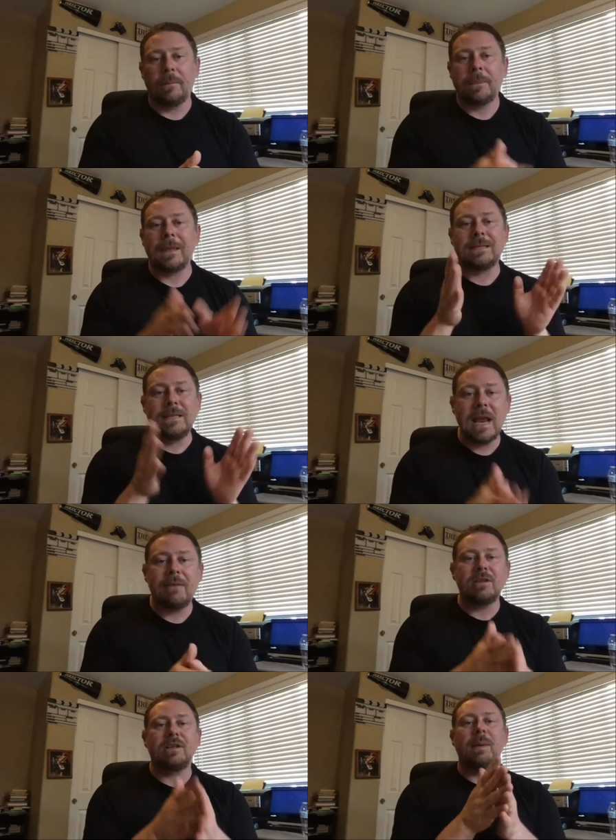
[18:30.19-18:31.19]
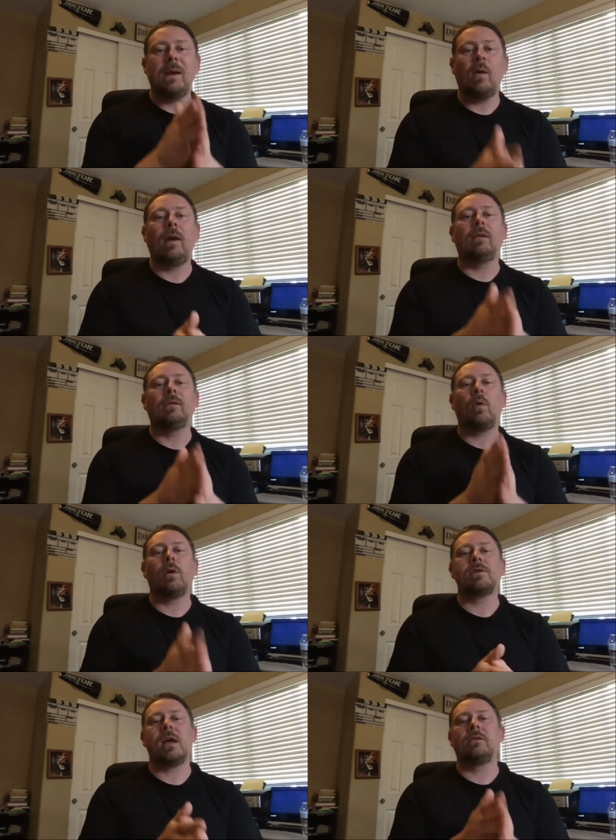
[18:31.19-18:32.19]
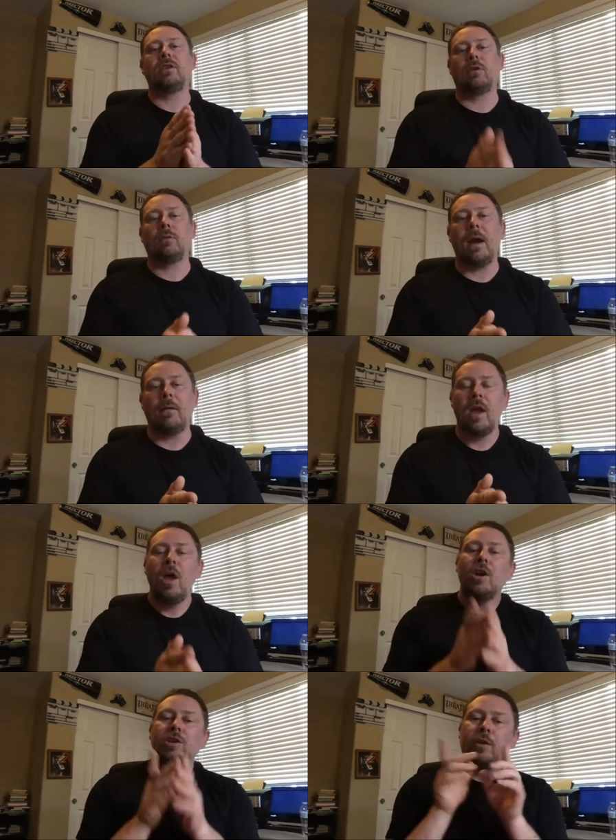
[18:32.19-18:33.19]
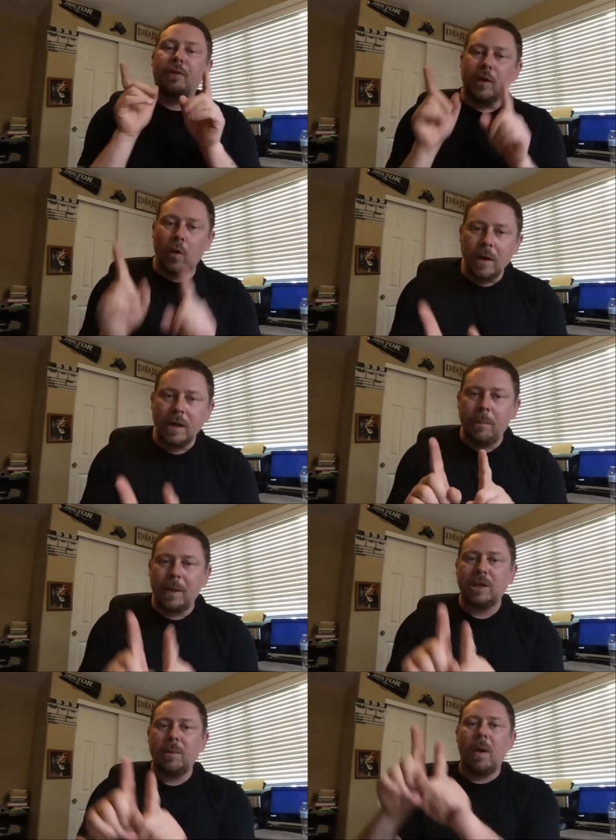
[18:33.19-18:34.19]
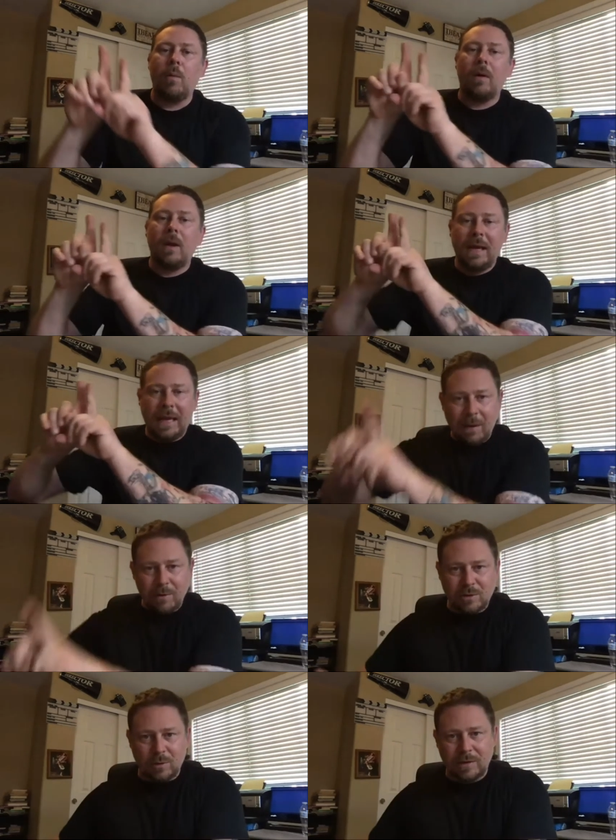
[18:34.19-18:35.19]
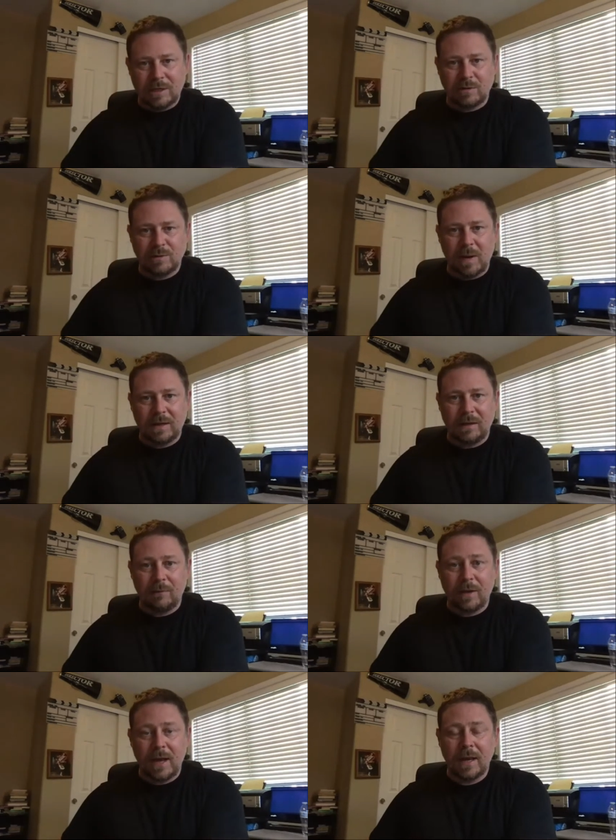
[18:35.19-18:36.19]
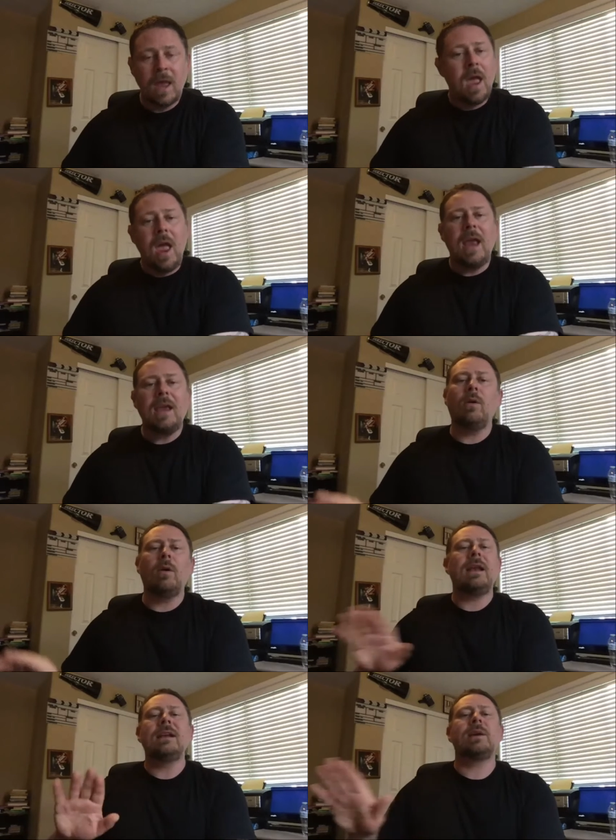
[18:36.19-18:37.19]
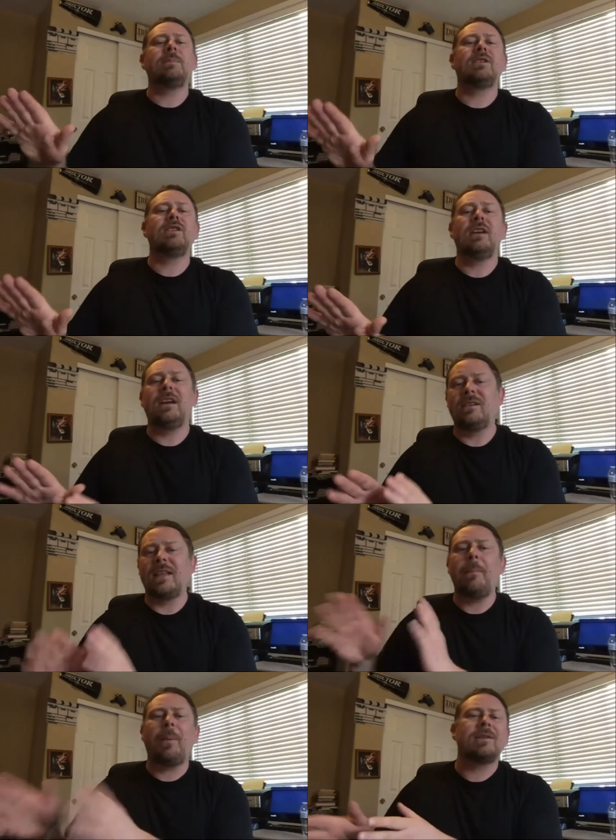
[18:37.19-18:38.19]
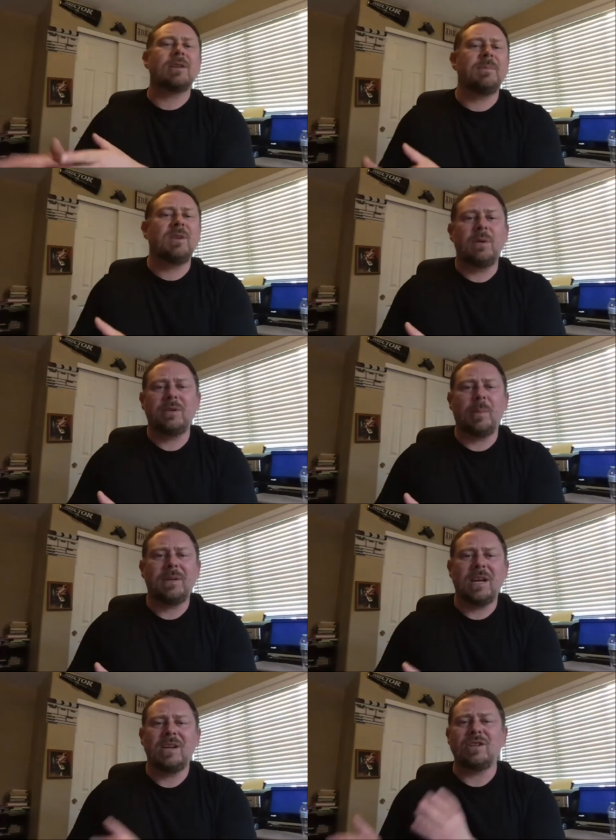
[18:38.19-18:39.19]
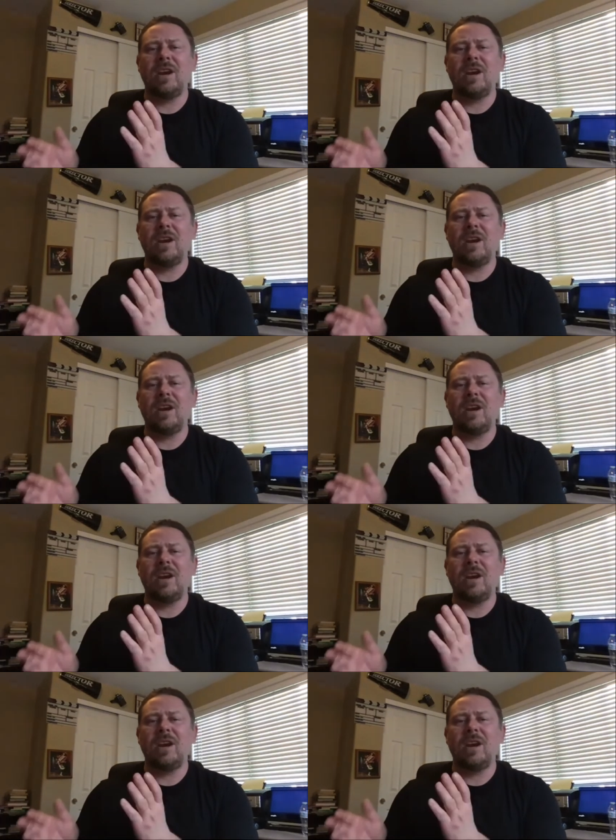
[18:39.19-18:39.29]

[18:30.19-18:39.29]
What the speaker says: It's never to be held horizontal to the ground. So if you're going to bitch about what he was doing, disrespecting the flag, and it's up to that part's up to interpretation.